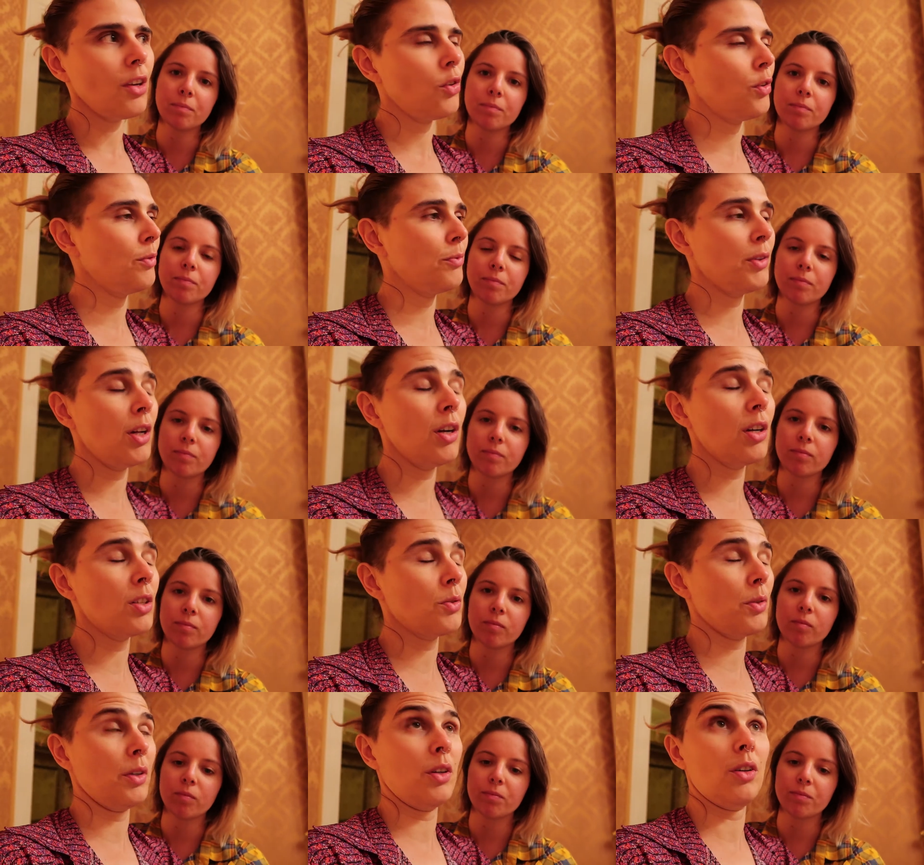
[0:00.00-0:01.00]
Speaker 1: Couldn't vlog
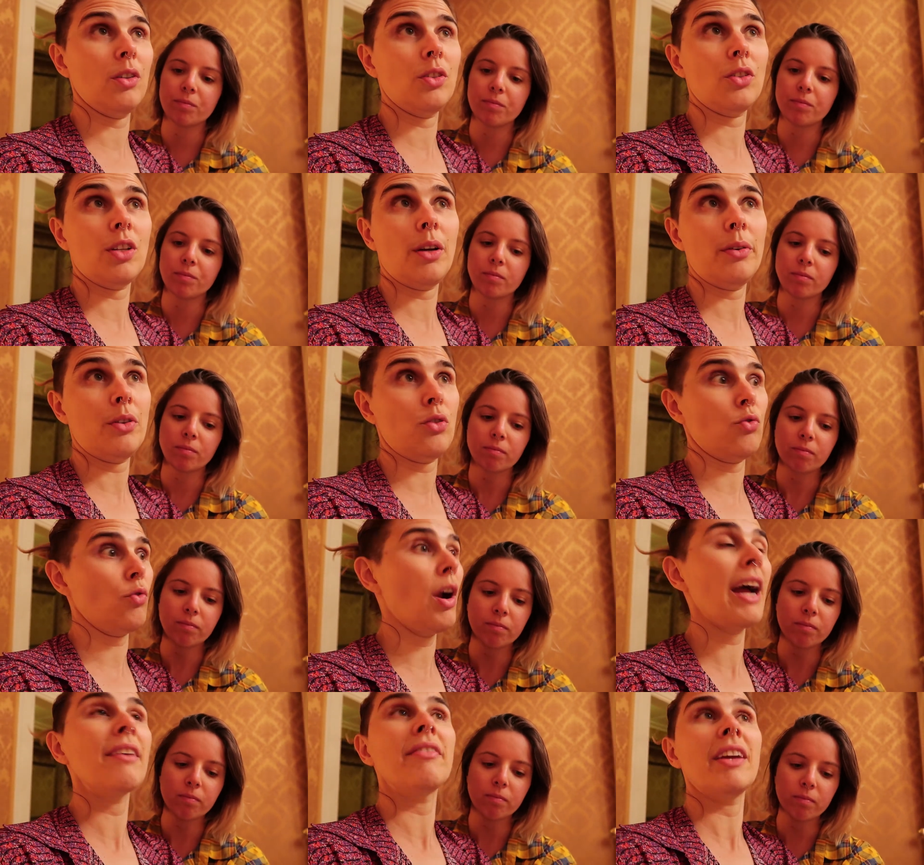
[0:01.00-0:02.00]
because we were. I was
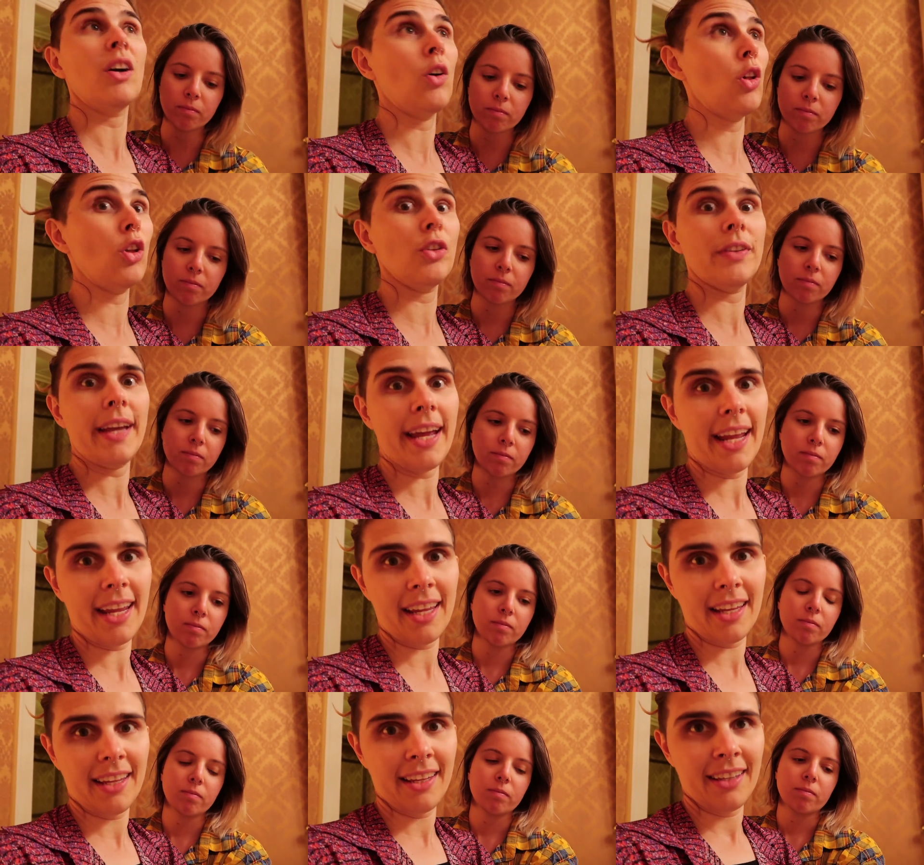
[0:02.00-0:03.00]
driving all
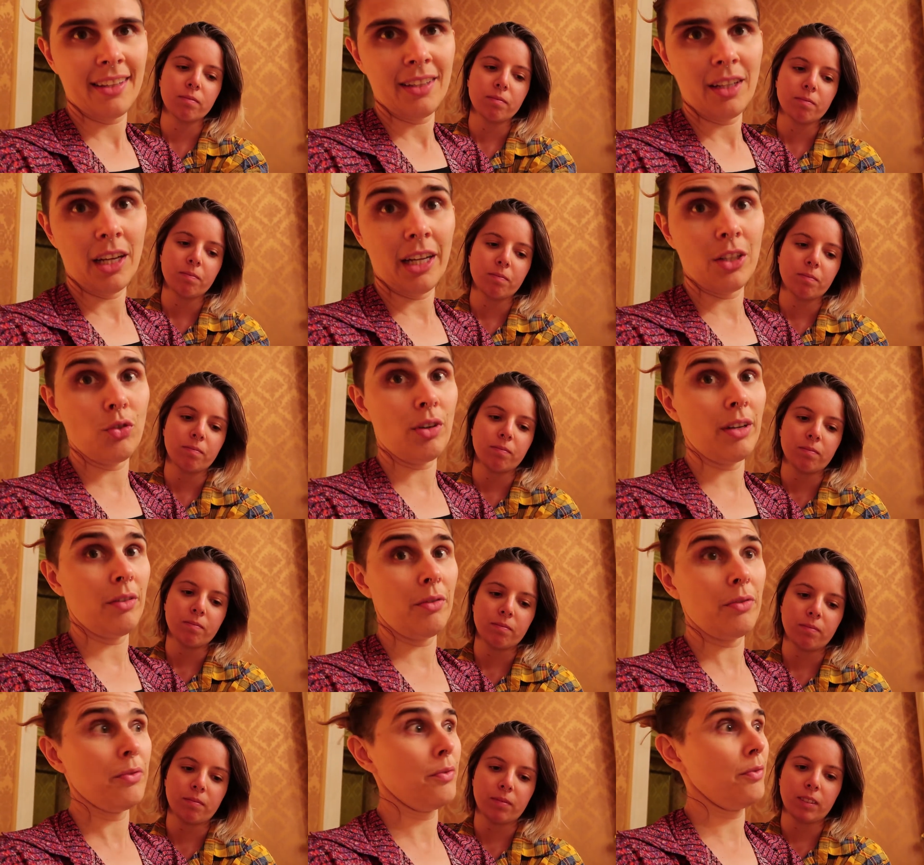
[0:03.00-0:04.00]
day. I
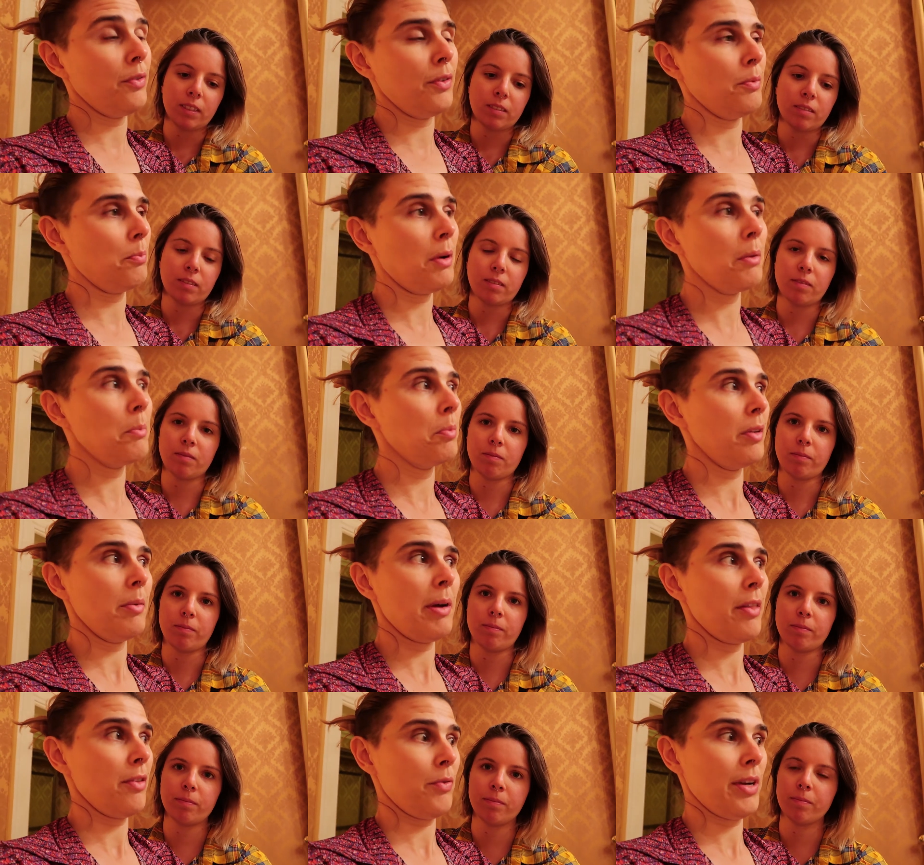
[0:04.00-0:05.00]
drive for probably
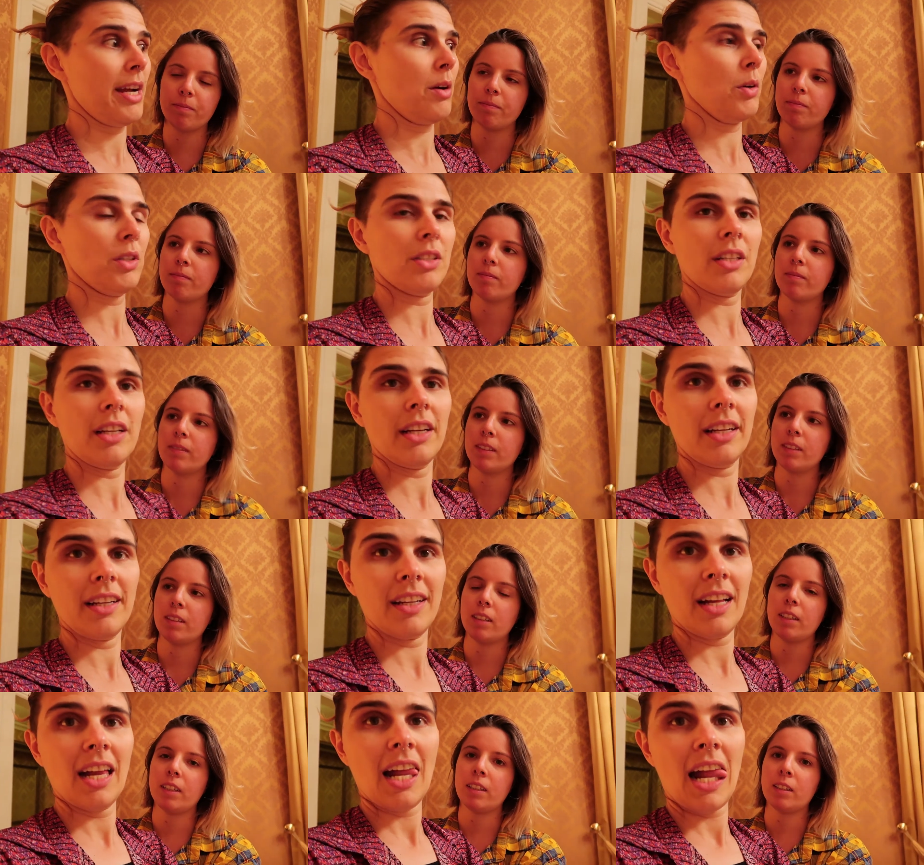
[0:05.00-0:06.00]
about three hours today
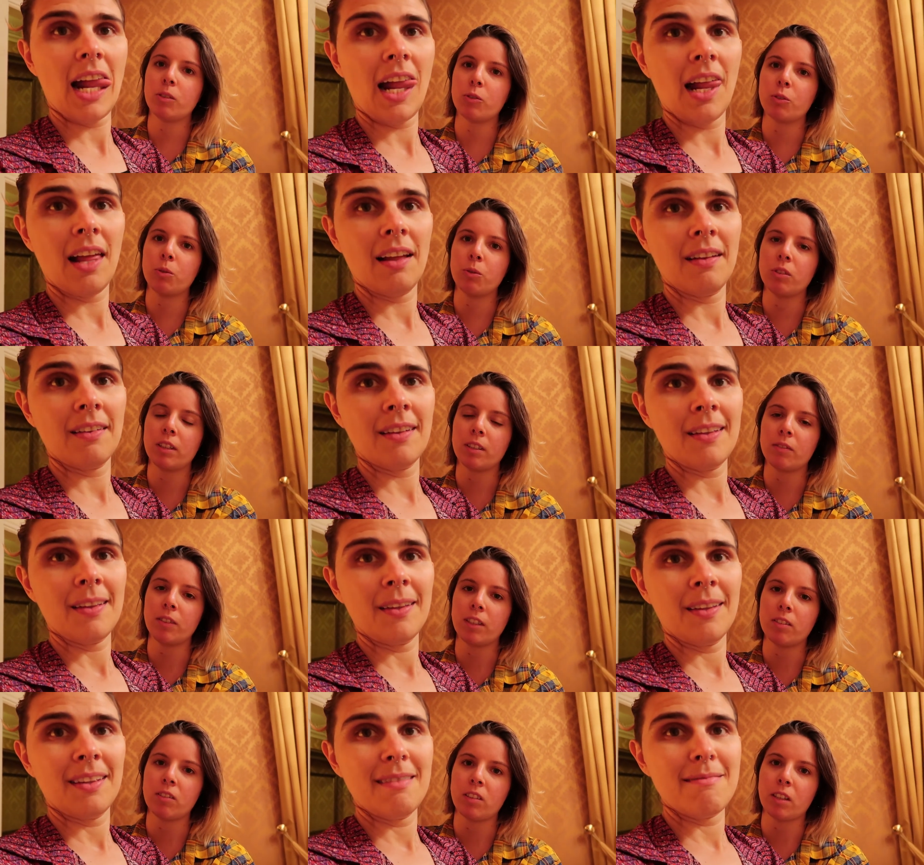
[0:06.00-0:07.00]
Speaker 2: and I was too
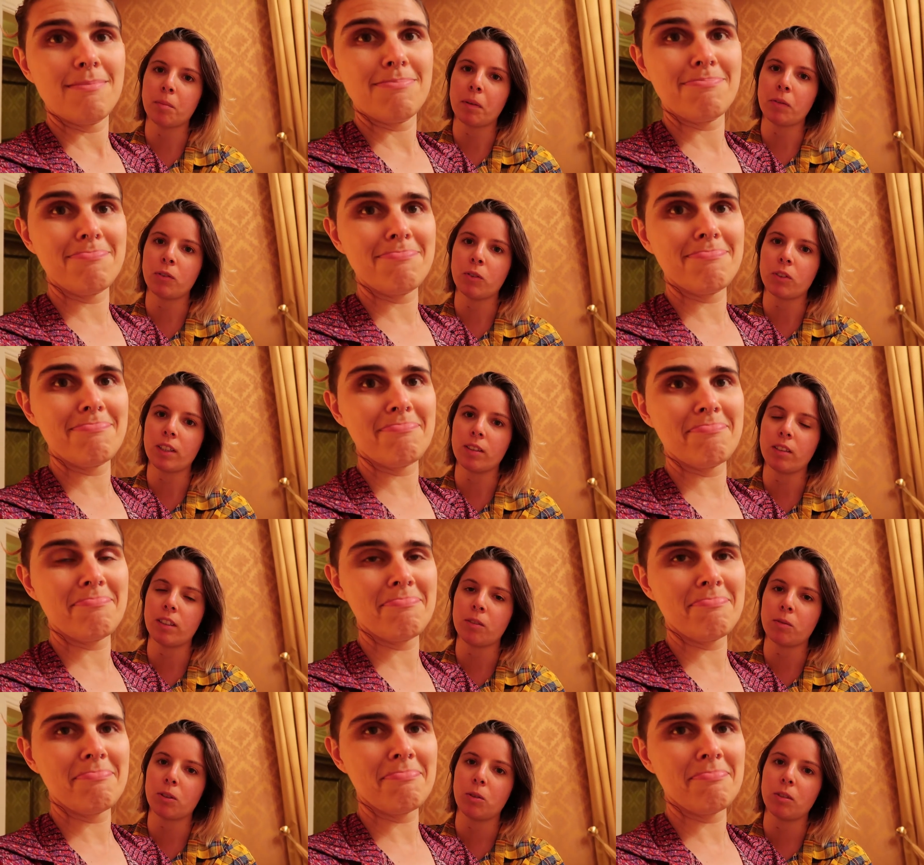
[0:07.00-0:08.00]
terrified to take my phone out
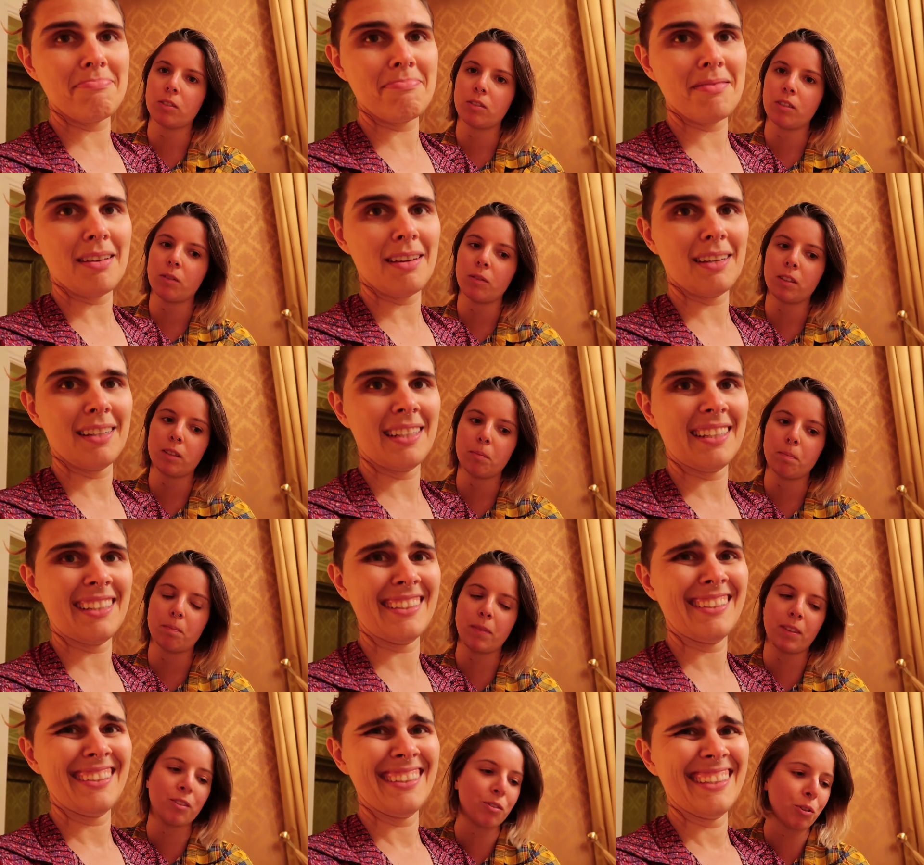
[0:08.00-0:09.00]
and record stuff on
Speaker 1: the